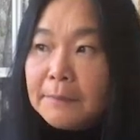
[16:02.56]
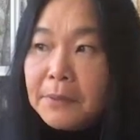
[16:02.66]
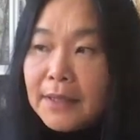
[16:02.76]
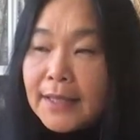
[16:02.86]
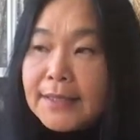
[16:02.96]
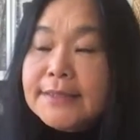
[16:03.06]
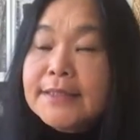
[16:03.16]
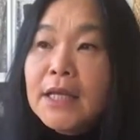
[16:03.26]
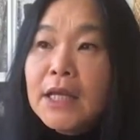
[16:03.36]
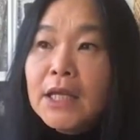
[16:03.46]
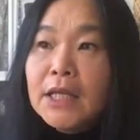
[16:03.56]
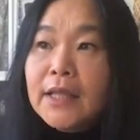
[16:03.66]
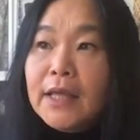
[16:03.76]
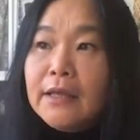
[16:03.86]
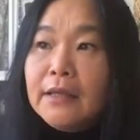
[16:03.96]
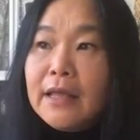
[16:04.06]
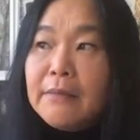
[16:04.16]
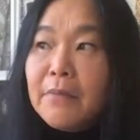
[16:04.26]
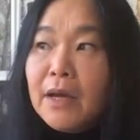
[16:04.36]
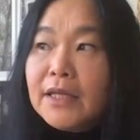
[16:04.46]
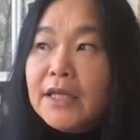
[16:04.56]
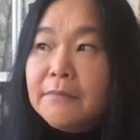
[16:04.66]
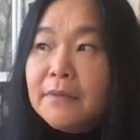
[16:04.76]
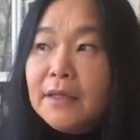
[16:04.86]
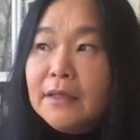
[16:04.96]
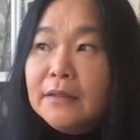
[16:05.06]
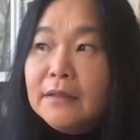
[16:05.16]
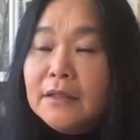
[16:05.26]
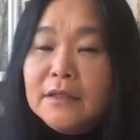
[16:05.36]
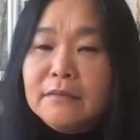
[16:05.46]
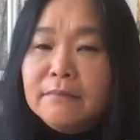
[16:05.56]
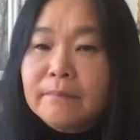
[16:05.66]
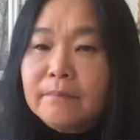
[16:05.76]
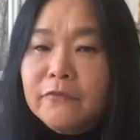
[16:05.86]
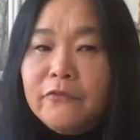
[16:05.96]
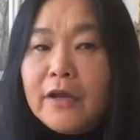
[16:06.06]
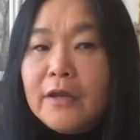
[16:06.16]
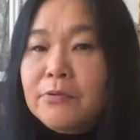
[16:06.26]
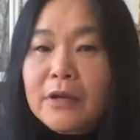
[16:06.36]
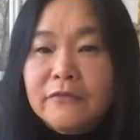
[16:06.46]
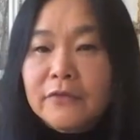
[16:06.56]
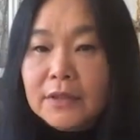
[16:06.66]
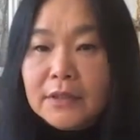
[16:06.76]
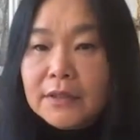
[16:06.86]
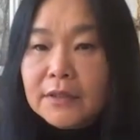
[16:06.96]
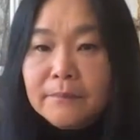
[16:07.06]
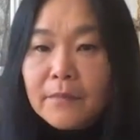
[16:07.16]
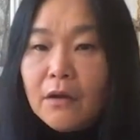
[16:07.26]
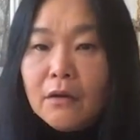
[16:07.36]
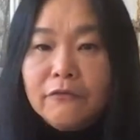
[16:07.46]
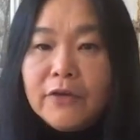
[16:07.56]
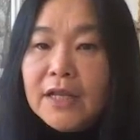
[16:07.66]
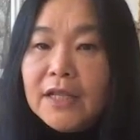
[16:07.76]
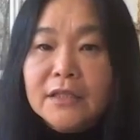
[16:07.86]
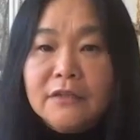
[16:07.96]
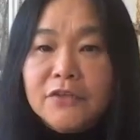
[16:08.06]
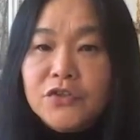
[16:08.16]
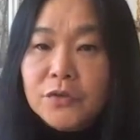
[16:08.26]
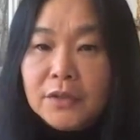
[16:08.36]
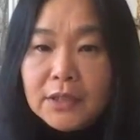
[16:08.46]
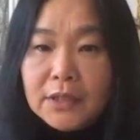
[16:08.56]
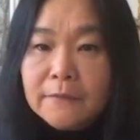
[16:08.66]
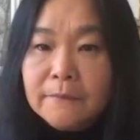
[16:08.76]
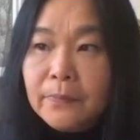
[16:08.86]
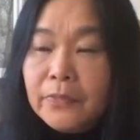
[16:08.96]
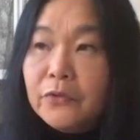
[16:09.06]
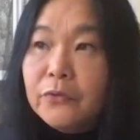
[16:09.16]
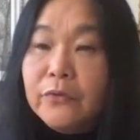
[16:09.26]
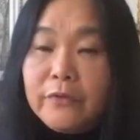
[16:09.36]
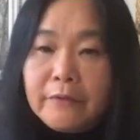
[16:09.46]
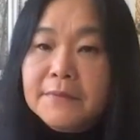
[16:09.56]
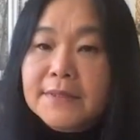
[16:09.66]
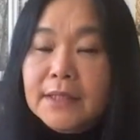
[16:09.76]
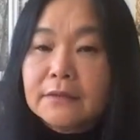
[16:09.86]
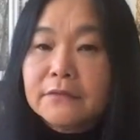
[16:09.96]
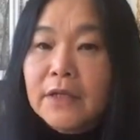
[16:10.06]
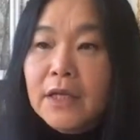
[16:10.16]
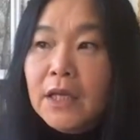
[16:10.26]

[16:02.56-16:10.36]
or the place, they, they might keep in, in very privately or very individually to themselves.